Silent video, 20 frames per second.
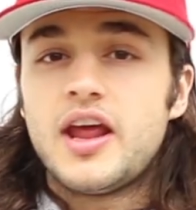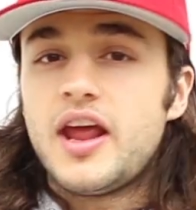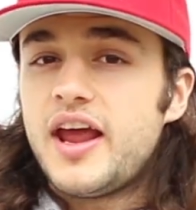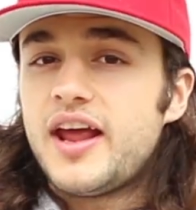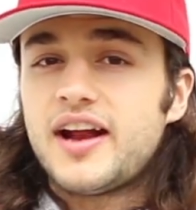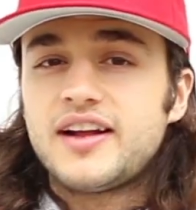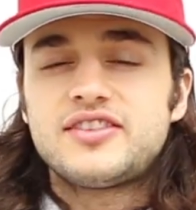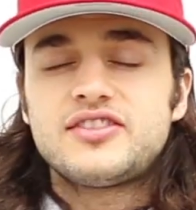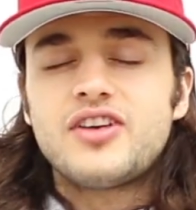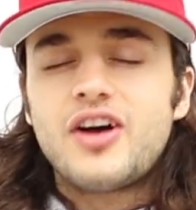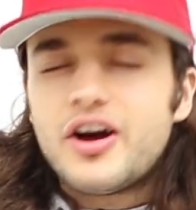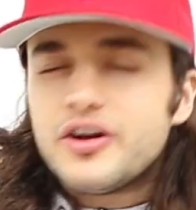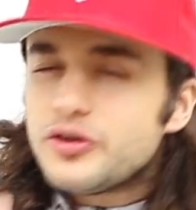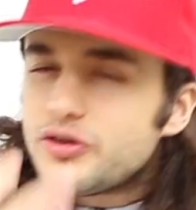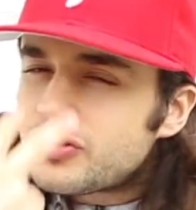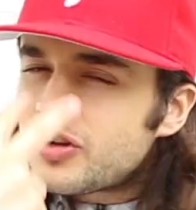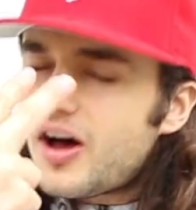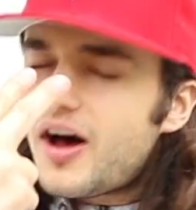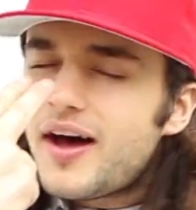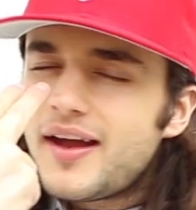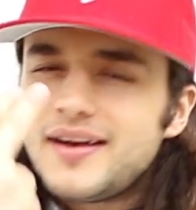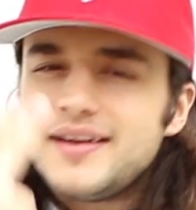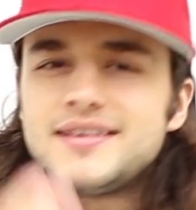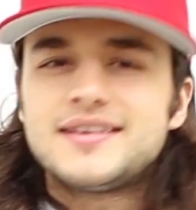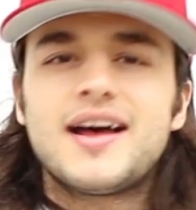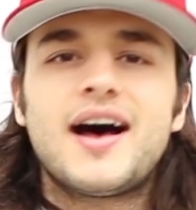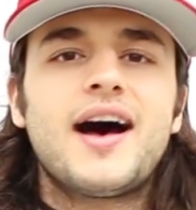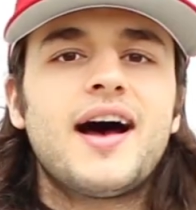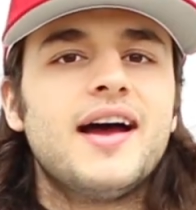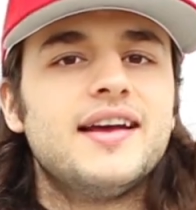And I saw, you saw in his
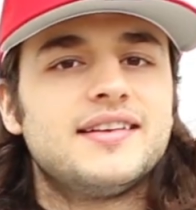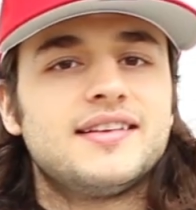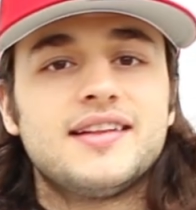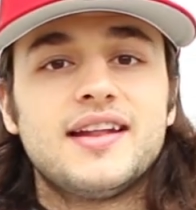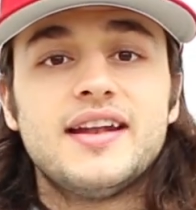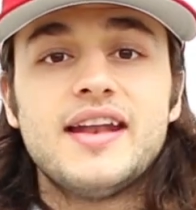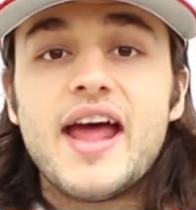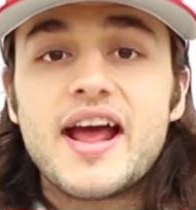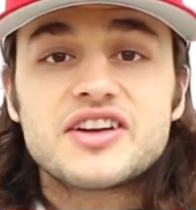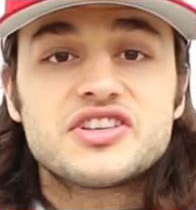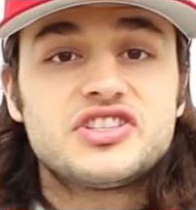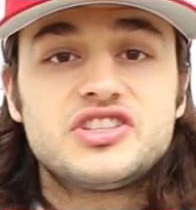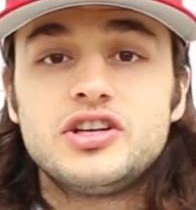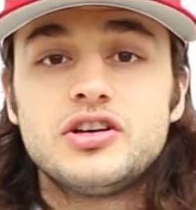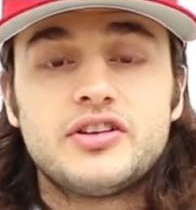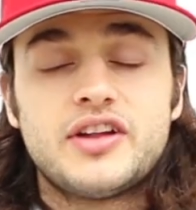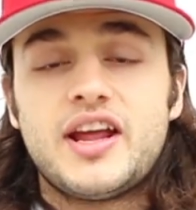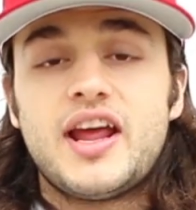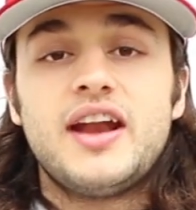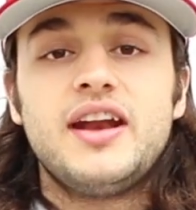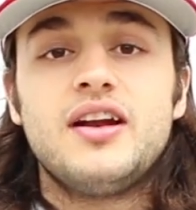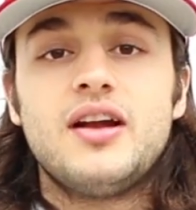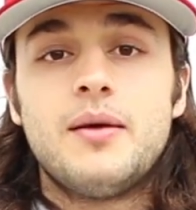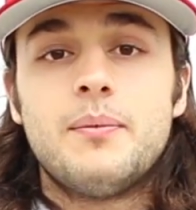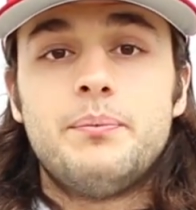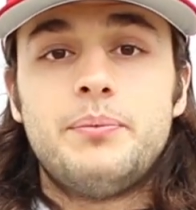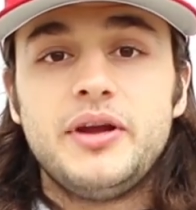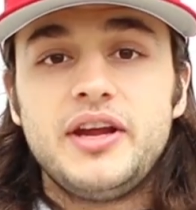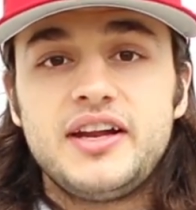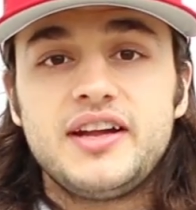eyes, and the next year they ended up
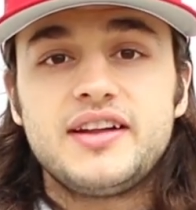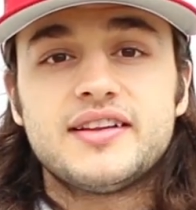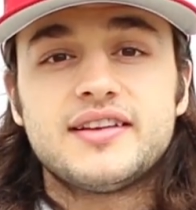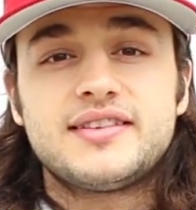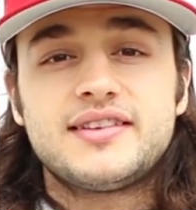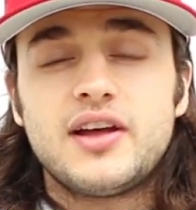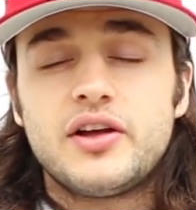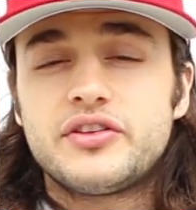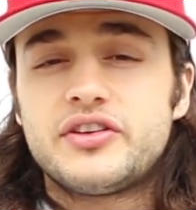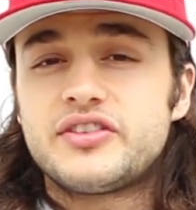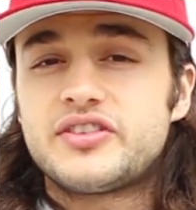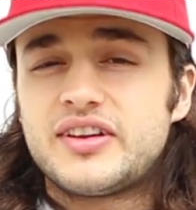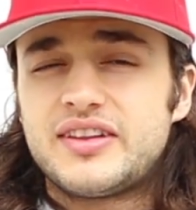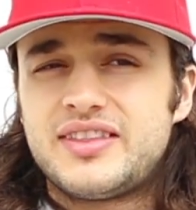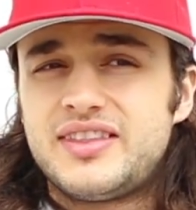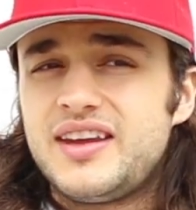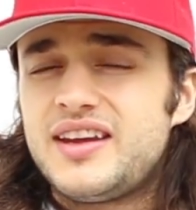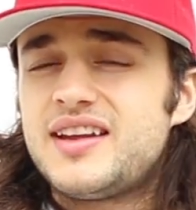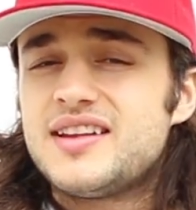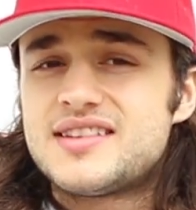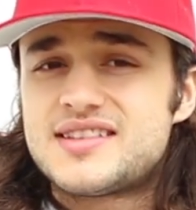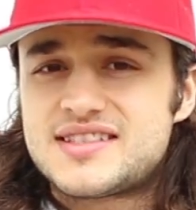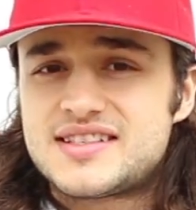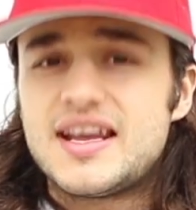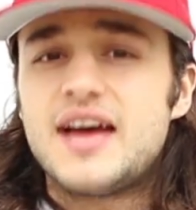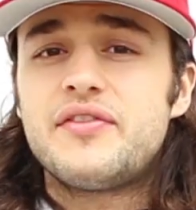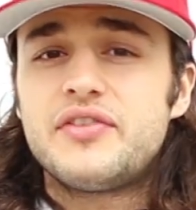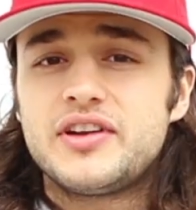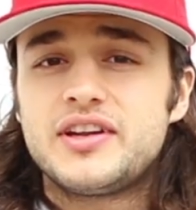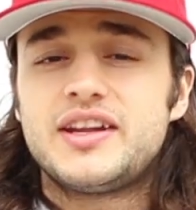beating the Celtics, I think in
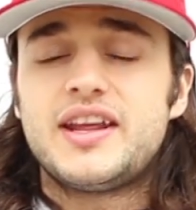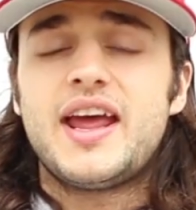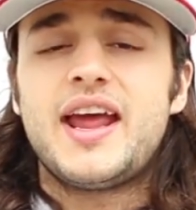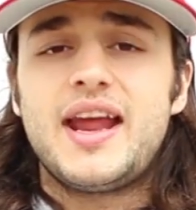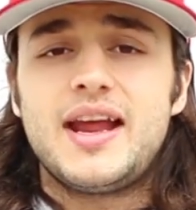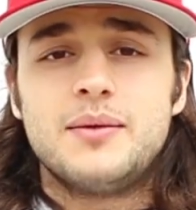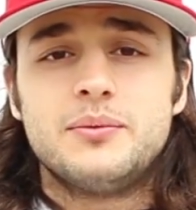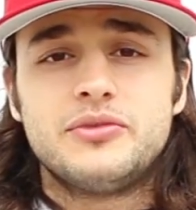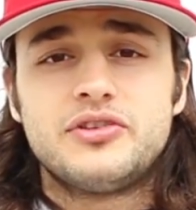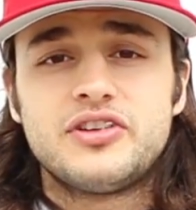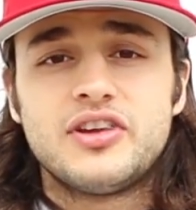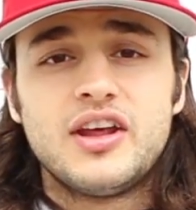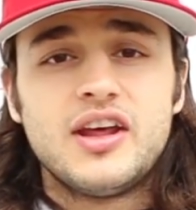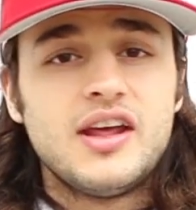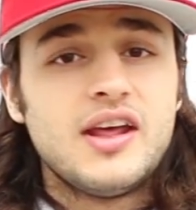seven games.